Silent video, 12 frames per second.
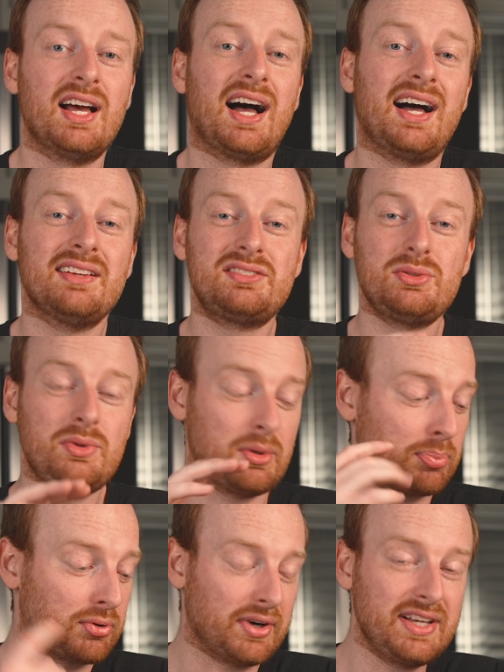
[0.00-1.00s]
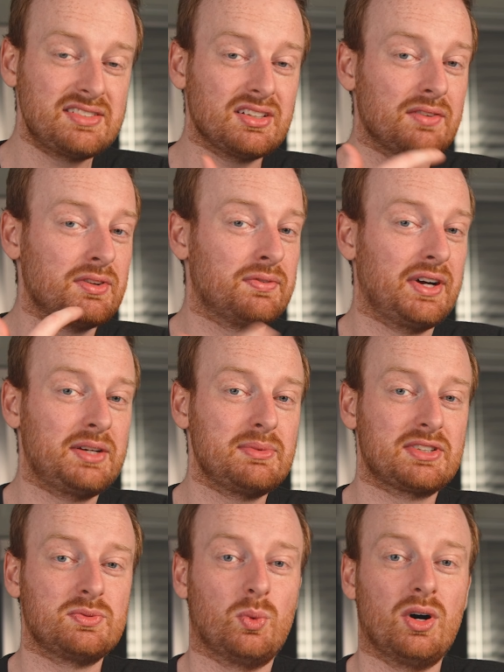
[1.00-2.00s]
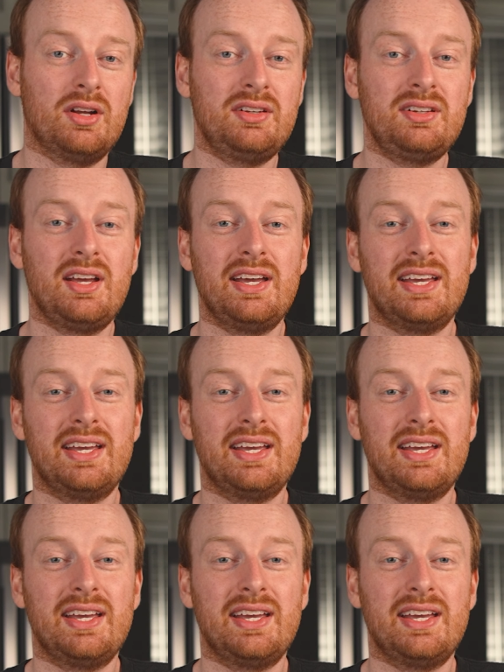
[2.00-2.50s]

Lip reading: Onto the price of the Vitamix ONE,